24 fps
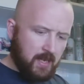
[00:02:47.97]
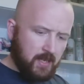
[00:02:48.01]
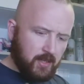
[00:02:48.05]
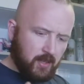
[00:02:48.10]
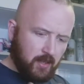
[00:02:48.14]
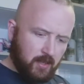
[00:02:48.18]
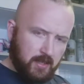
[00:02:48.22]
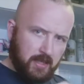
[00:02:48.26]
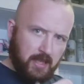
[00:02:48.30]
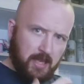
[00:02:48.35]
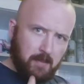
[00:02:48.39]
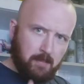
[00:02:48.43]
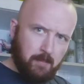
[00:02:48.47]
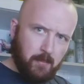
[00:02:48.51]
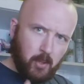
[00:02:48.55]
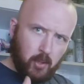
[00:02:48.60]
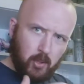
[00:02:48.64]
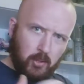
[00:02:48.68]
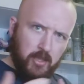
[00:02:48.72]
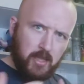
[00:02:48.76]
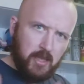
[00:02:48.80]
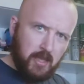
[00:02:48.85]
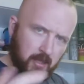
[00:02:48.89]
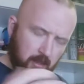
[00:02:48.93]
of starts to get
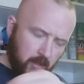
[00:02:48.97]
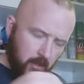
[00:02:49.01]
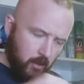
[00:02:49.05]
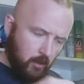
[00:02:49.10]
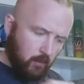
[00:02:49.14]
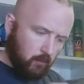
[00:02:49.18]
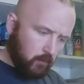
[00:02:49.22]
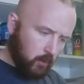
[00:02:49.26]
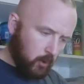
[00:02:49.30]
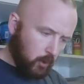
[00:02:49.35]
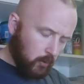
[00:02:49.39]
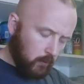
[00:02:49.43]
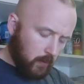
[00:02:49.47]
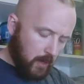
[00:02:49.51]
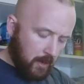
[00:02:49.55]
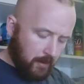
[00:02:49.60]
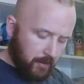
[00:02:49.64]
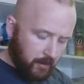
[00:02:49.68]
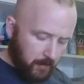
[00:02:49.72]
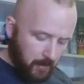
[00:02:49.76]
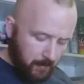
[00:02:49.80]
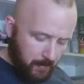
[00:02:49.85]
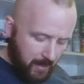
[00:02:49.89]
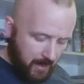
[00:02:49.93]
bulky and roll
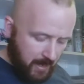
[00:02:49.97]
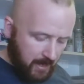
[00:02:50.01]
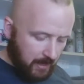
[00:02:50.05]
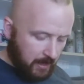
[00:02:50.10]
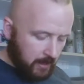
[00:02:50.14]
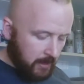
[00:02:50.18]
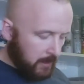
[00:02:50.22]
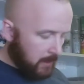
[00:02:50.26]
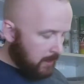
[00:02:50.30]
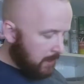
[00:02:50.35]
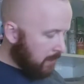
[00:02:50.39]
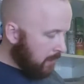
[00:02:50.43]
around in my bag.